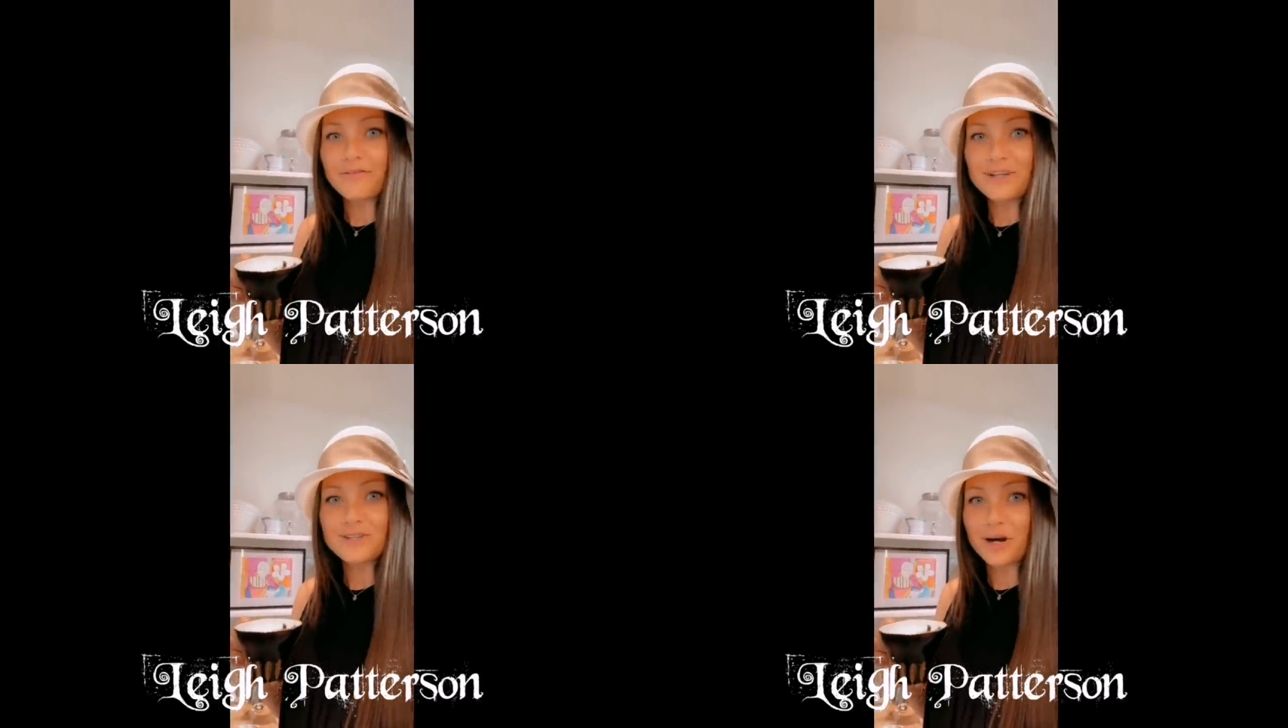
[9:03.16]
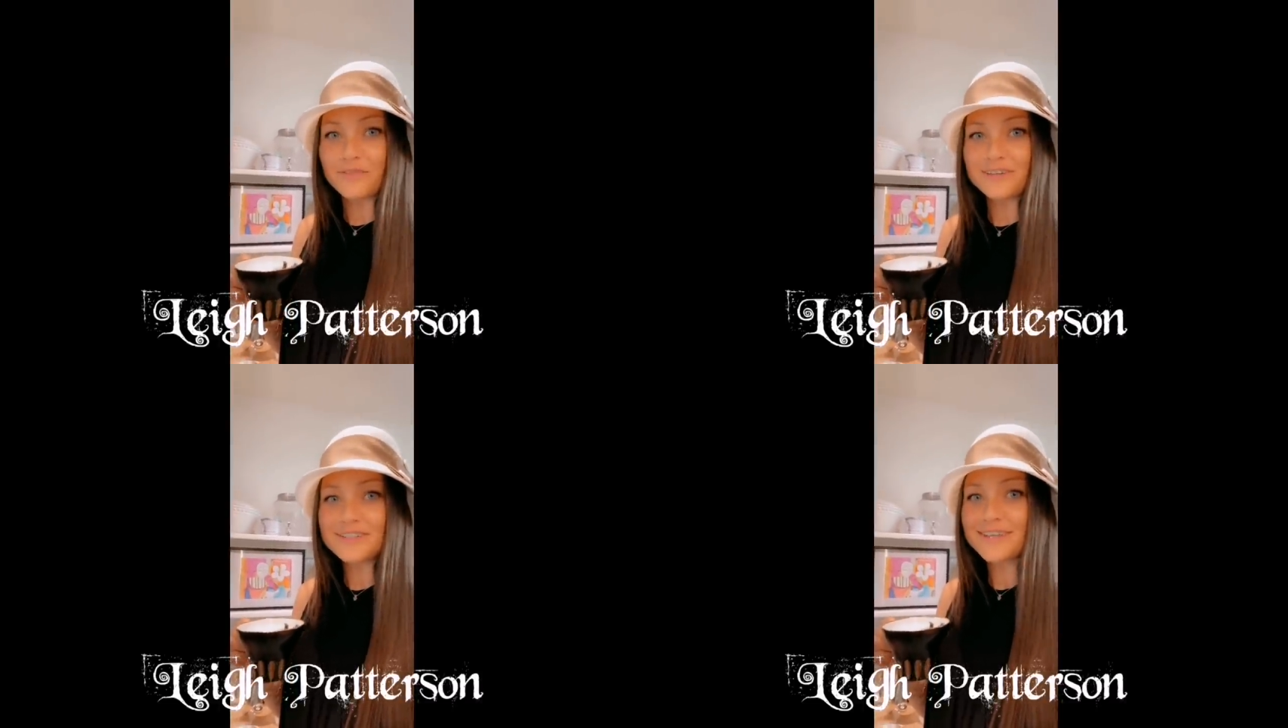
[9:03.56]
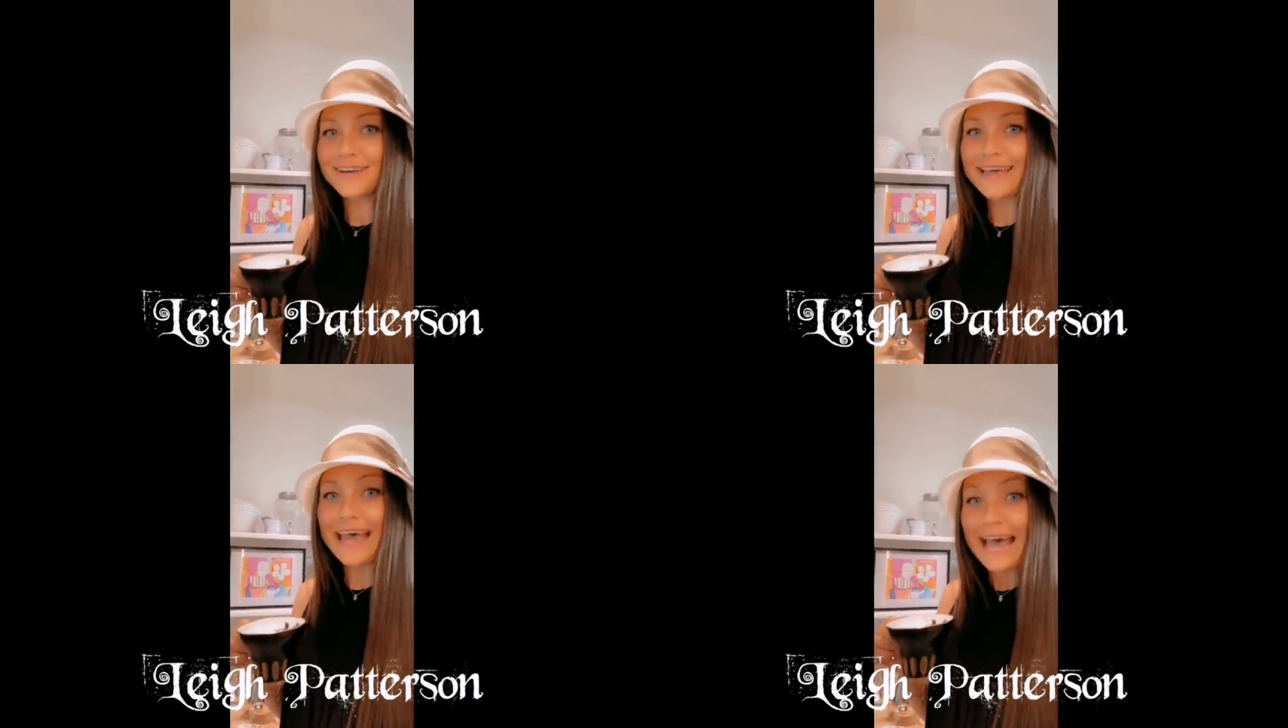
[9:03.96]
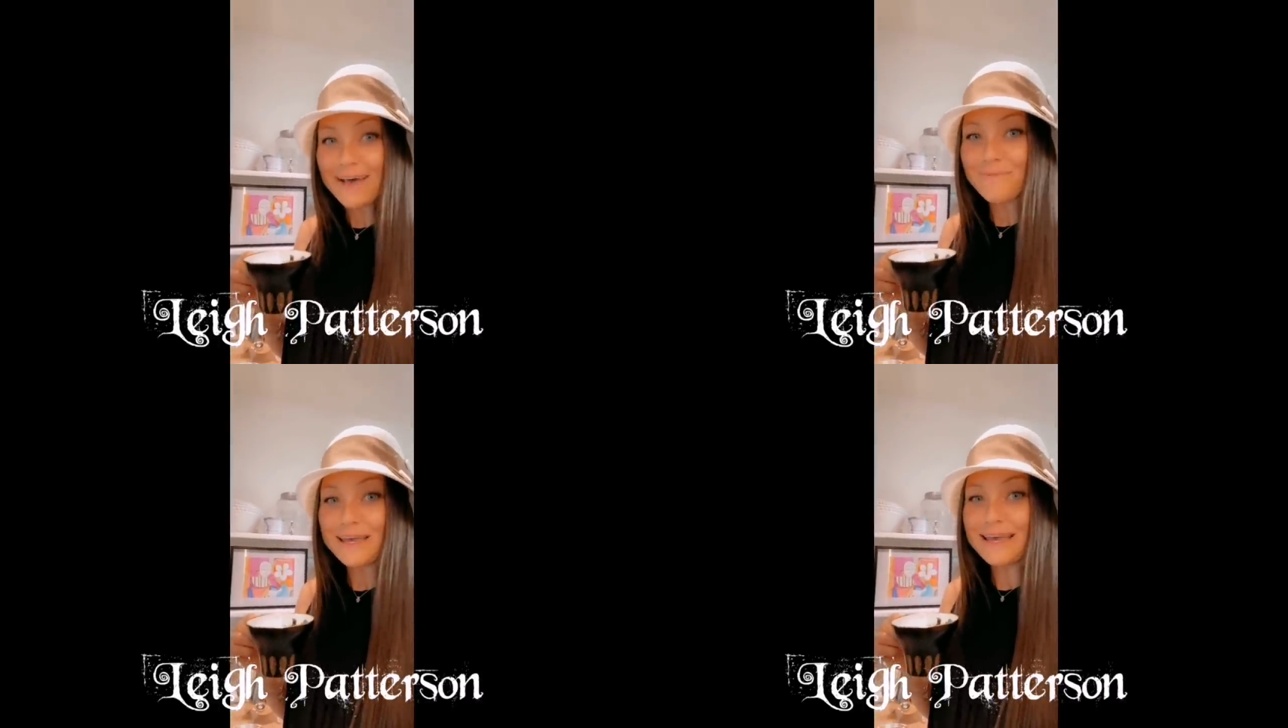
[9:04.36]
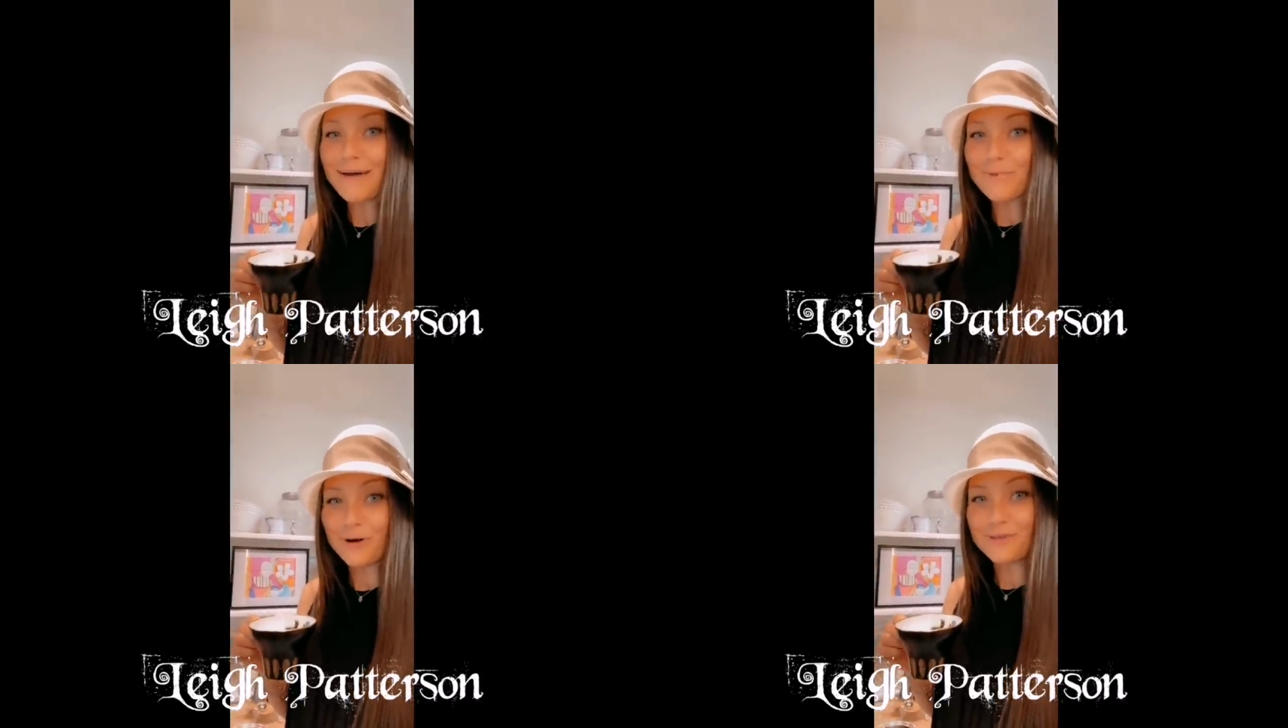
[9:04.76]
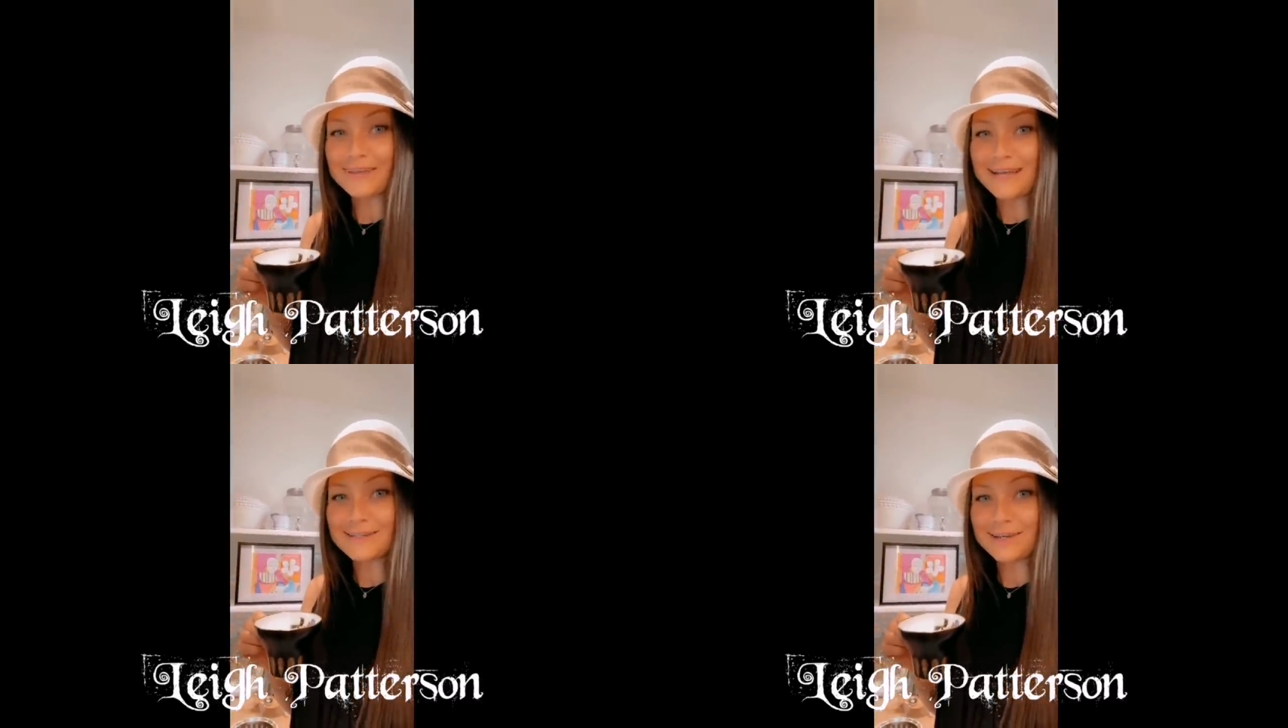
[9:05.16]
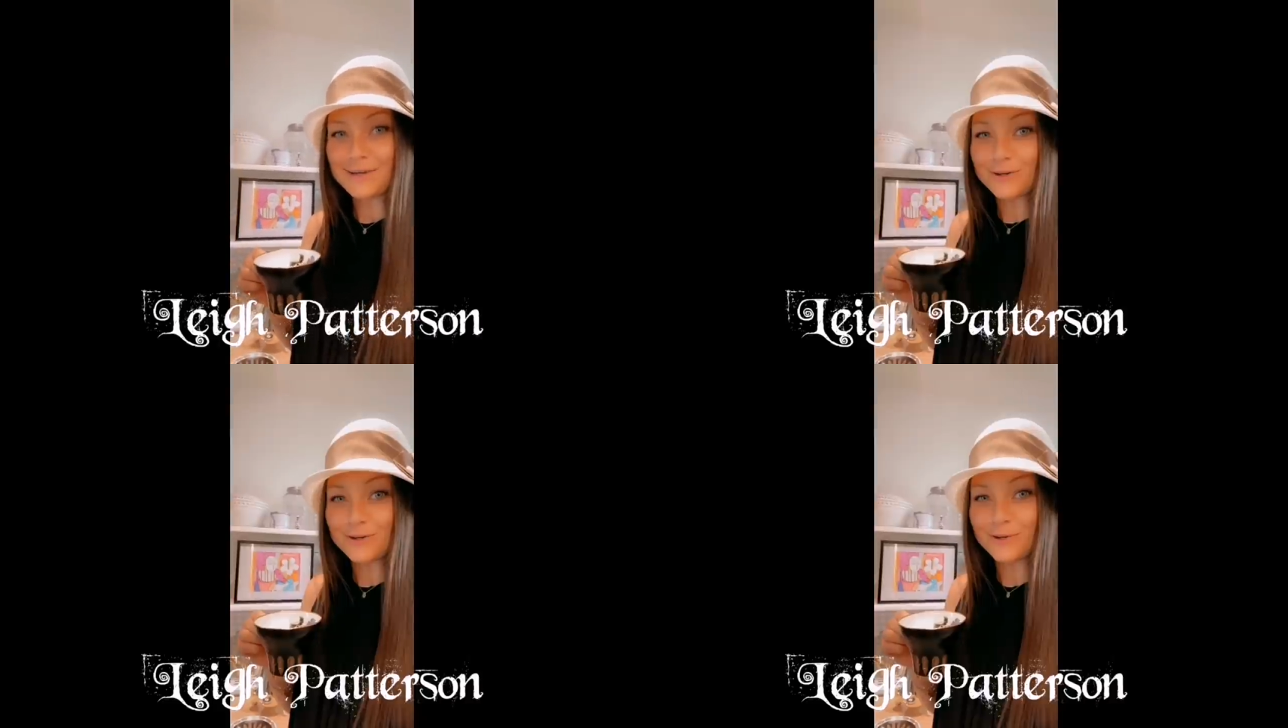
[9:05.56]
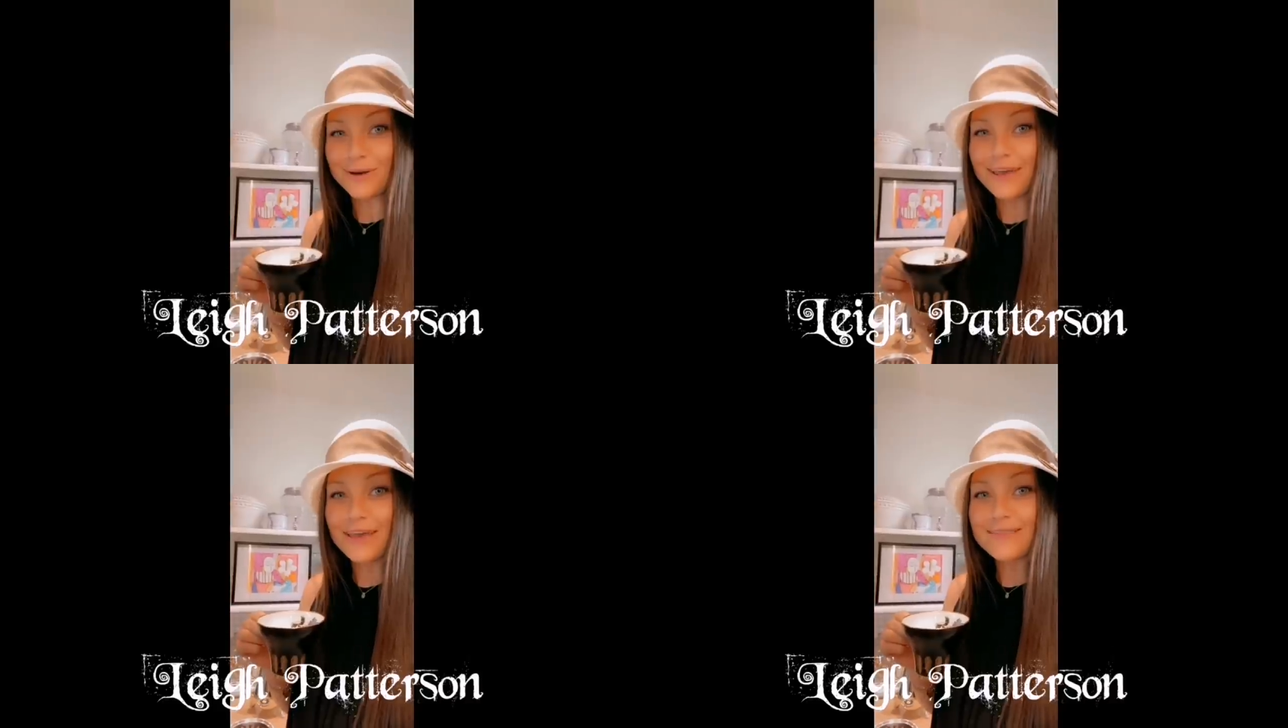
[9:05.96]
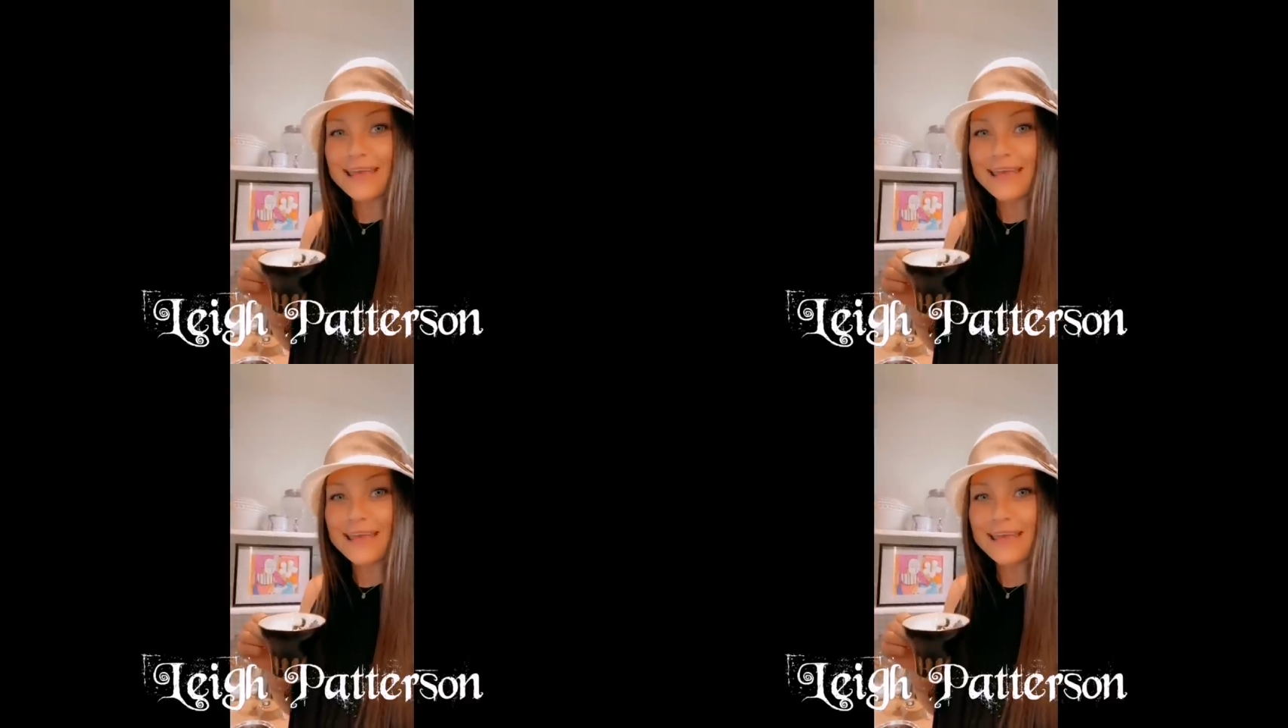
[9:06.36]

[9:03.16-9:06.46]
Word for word: Stephanie Jarvis, happy birthday to you.